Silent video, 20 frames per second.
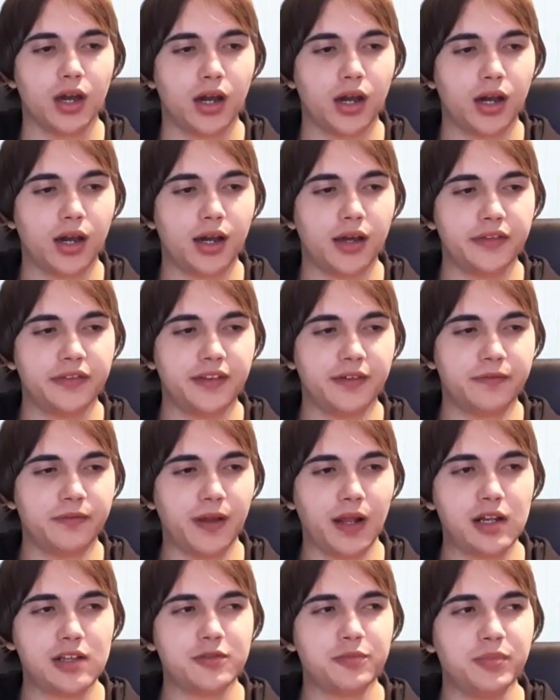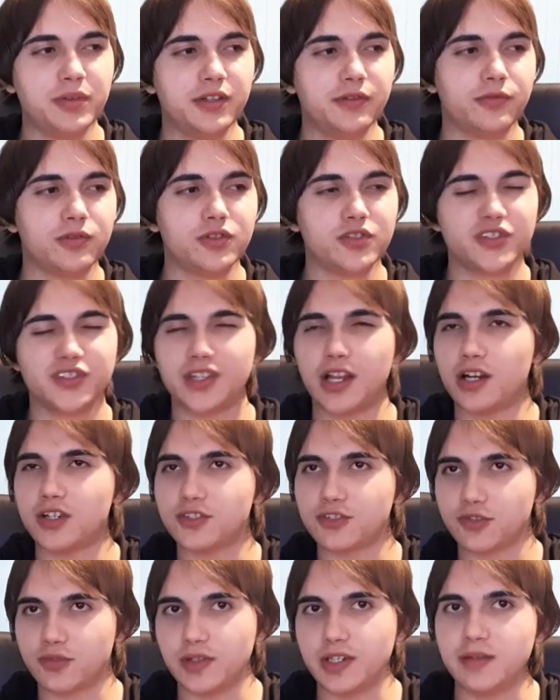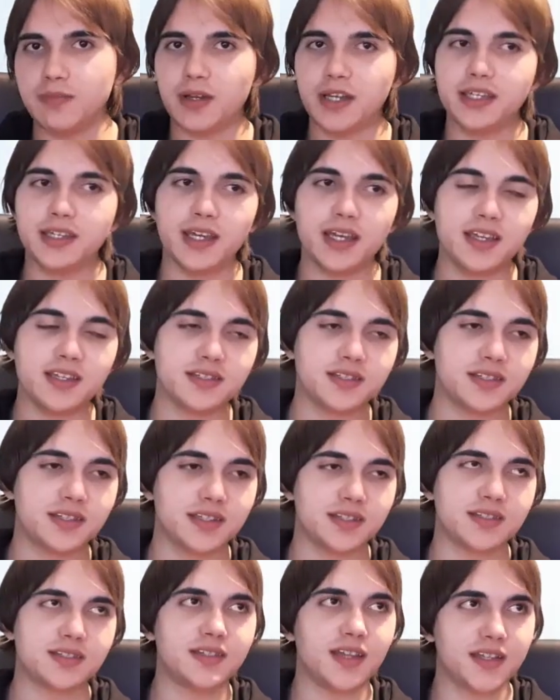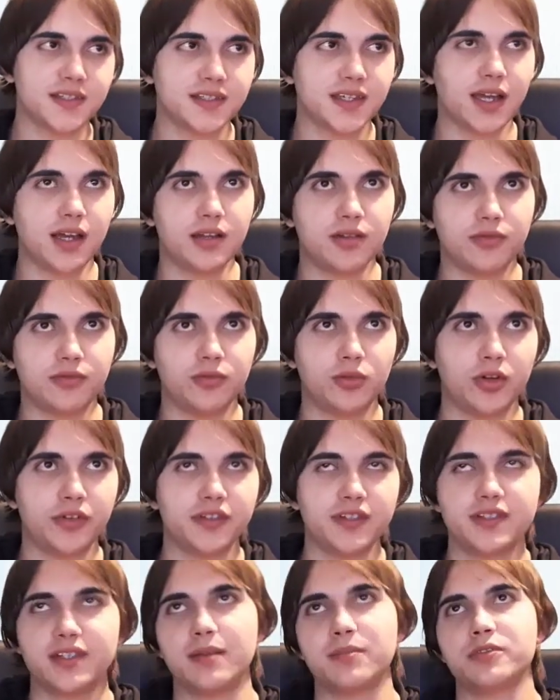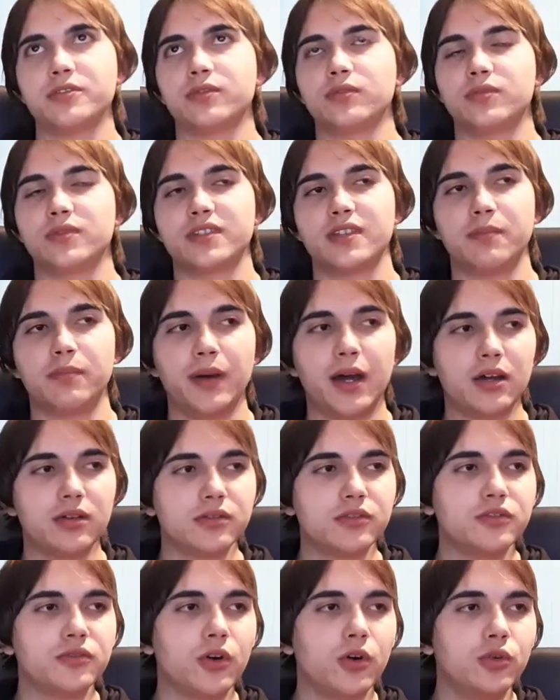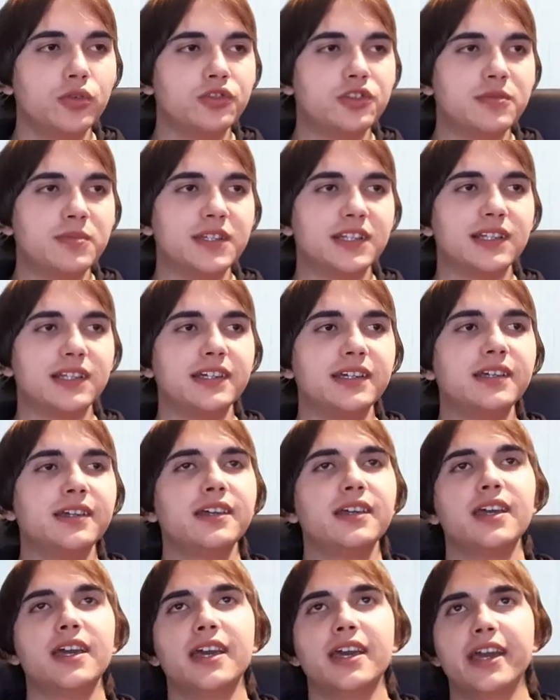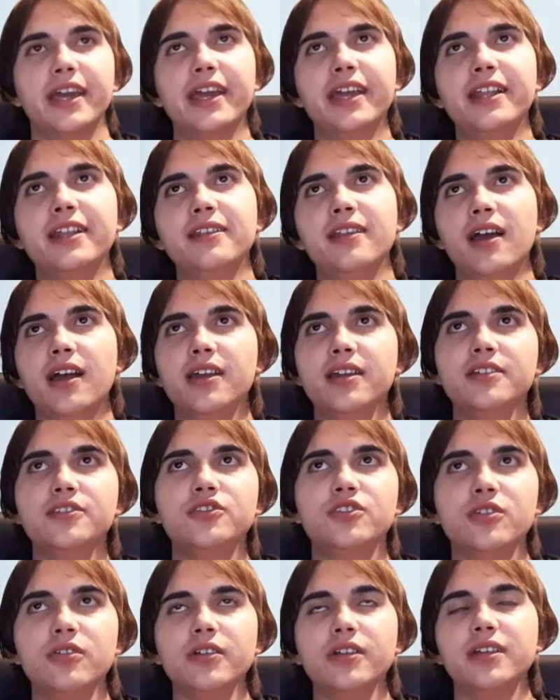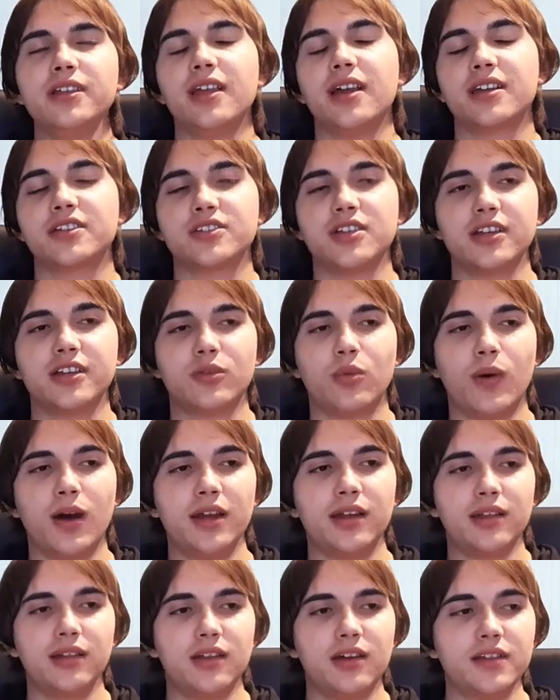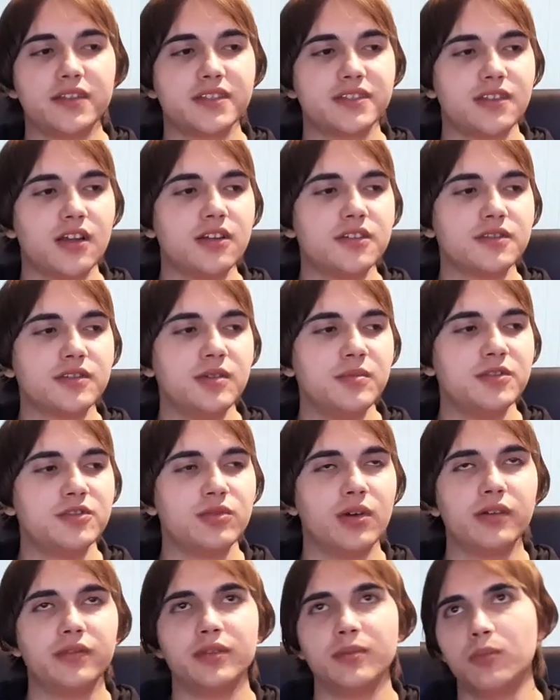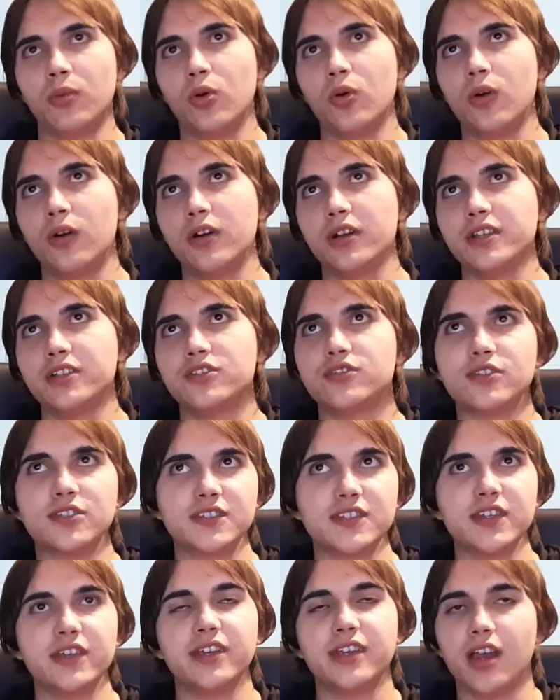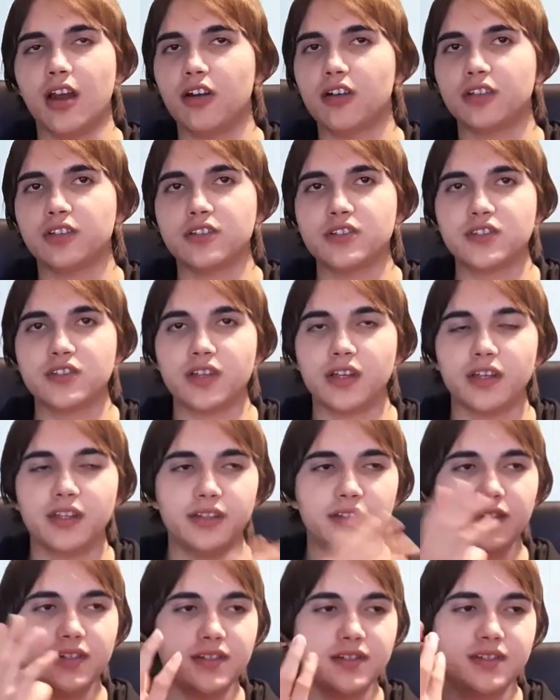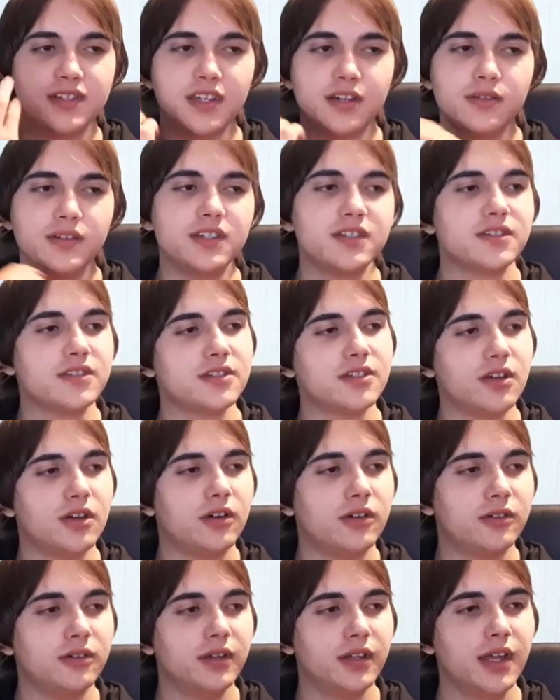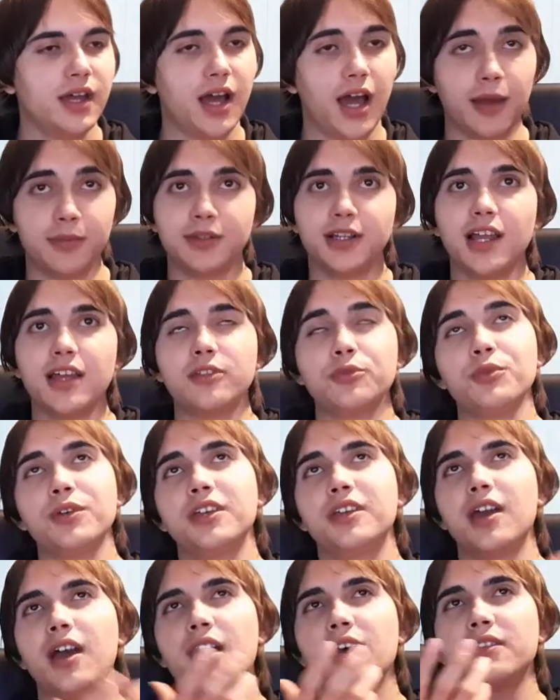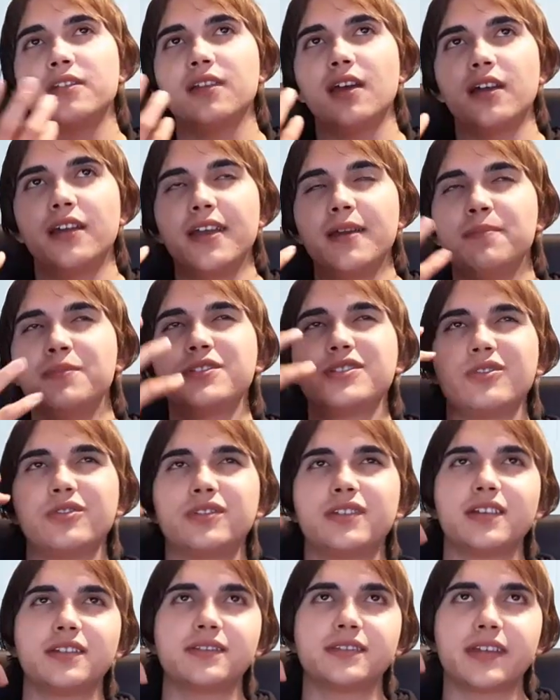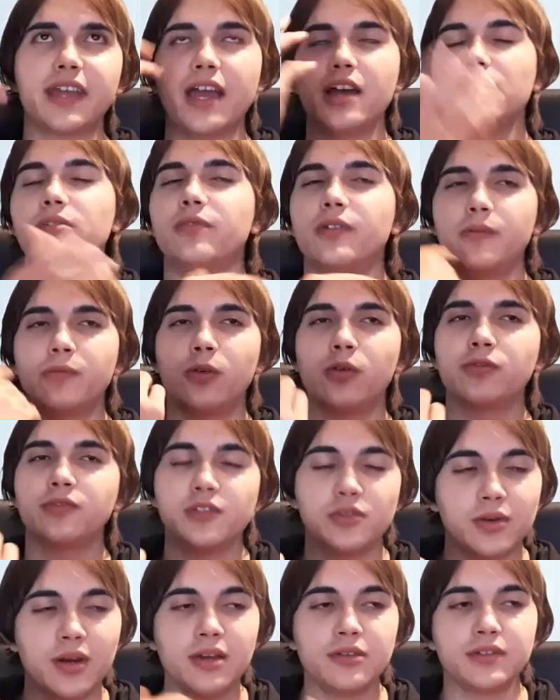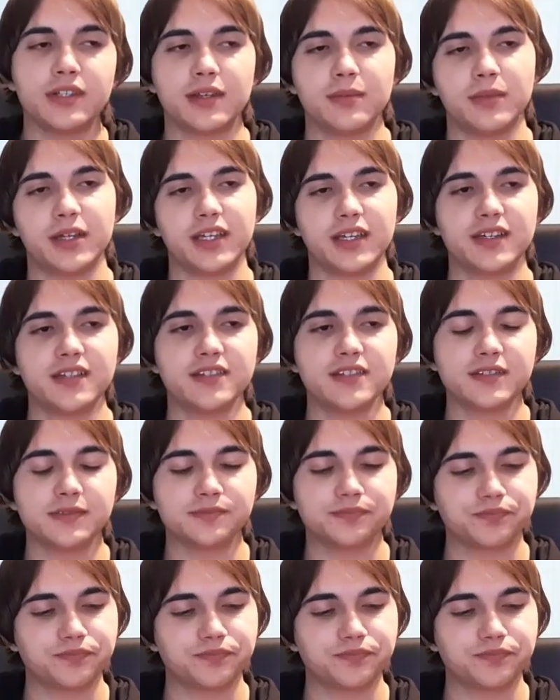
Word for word: uh, development for Starscream, I guess, because that's kind of what this episode was about, ultimately. And I enjoyed it, actually, quite a lot. Starscream is one of the more interesting characters in this series, so I'm glad we got an episode that kind of revolved around him, I guess.